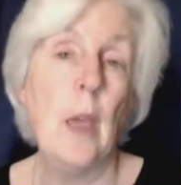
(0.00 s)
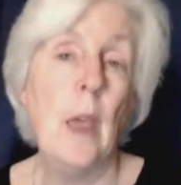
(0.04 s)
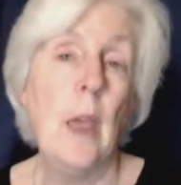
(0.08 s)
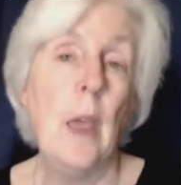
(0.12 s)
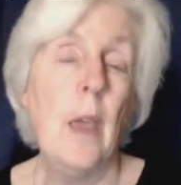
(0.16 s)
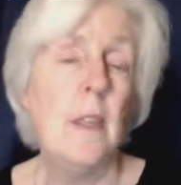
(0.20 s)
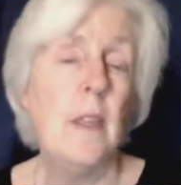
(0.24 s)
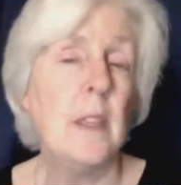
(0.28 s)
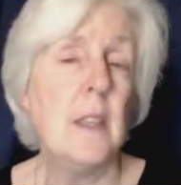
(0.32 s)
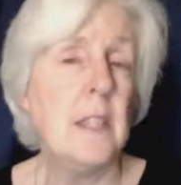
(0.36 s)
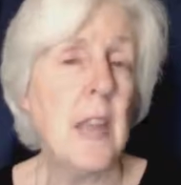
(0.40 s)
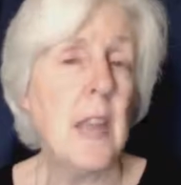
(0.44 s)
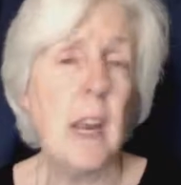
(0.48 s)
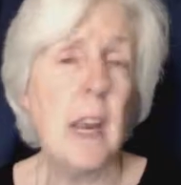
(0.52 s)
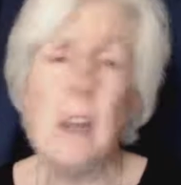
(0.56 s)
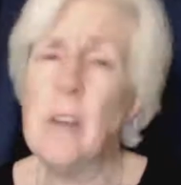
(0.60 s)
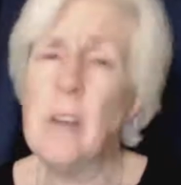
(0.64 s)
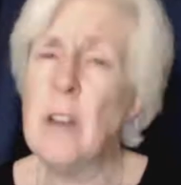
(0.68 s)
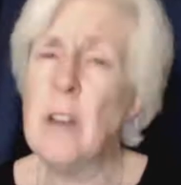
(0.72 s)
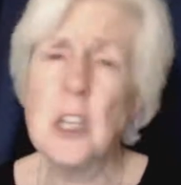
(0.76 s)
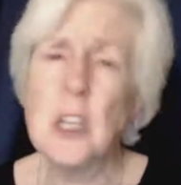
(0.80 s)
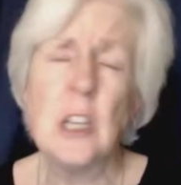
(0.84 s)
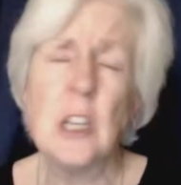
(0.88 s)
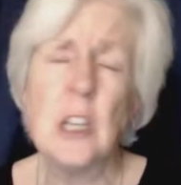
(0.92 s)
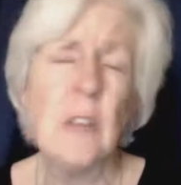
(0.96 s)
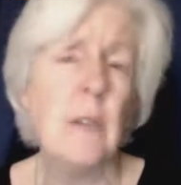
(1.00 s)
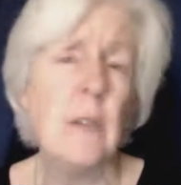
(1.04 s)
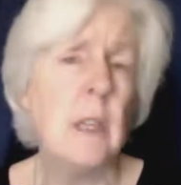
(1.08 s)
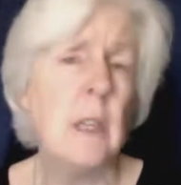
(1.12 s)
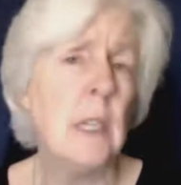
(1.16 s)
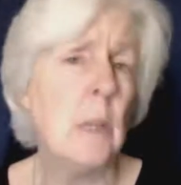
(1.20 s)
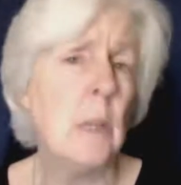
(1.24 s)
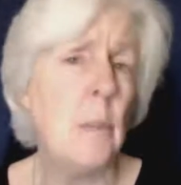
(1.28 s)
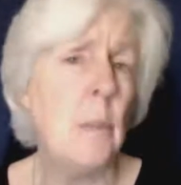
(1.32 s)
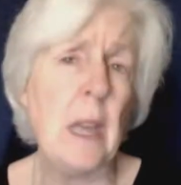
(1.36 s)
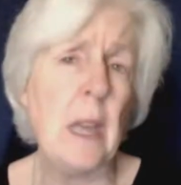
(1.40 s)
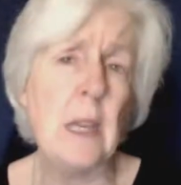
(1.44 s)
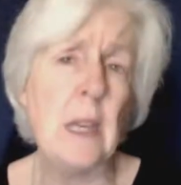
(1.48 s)
The Declaration of
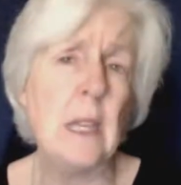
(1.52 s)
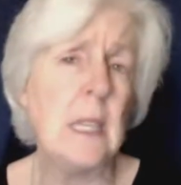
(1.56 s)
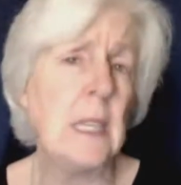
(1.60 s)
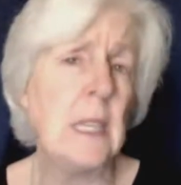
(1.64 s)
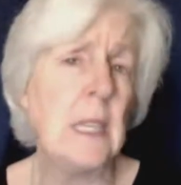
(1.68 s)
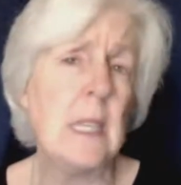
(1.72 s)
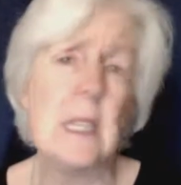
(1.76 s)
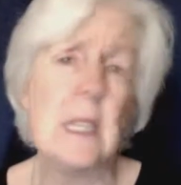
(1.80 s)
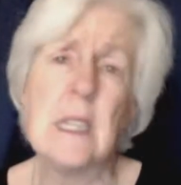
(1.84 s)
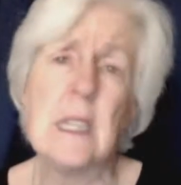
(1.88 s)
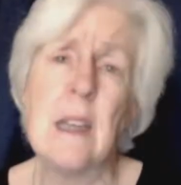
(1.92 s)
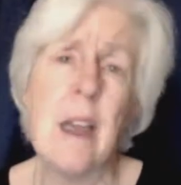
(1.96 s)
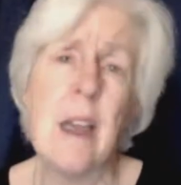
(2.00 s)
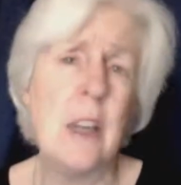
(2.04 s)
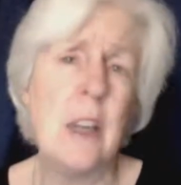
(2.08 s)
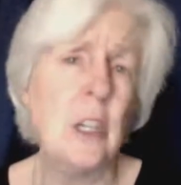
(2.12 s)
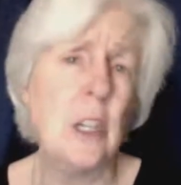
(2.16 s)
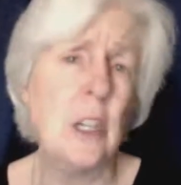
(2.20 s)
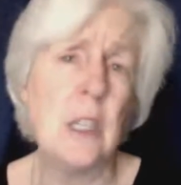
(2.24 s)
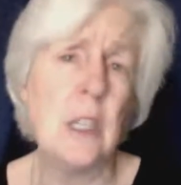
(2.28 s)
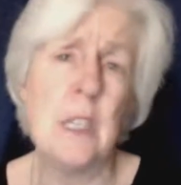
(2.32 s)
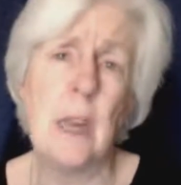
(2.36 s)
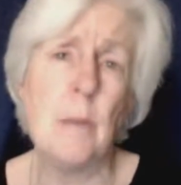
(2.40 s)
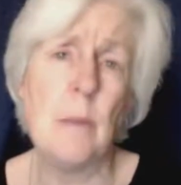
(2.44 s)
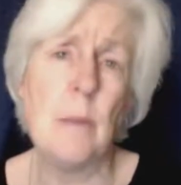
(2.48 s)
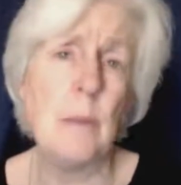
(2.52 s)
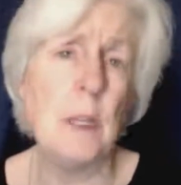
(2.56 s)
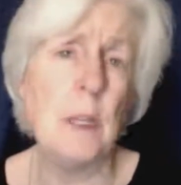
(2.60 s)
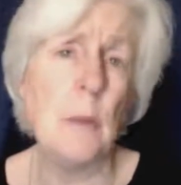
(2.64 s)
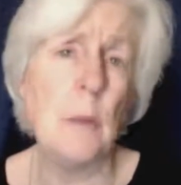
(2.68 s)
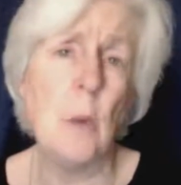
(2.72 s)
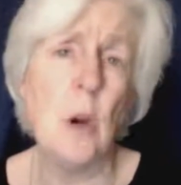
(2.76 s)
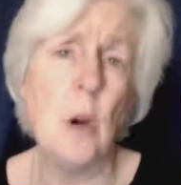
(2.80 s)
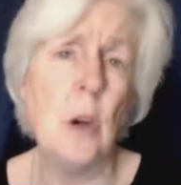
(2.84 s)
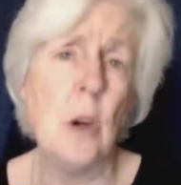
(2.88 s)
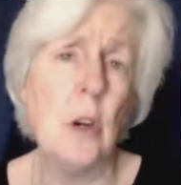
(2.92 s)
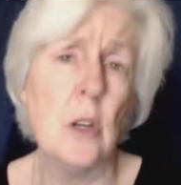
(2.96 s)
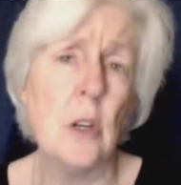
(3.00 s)
Independence is not just empty
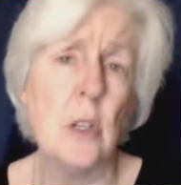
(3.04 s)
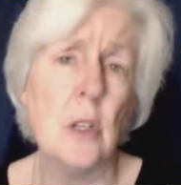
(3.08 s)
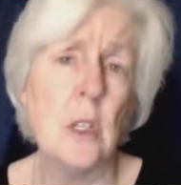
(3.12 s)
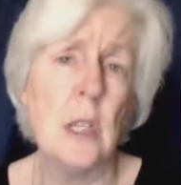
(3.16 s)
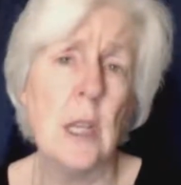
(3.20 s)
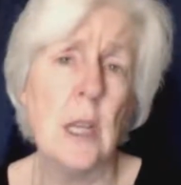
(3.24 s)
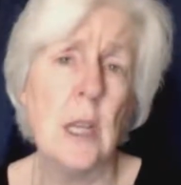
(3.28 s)
words.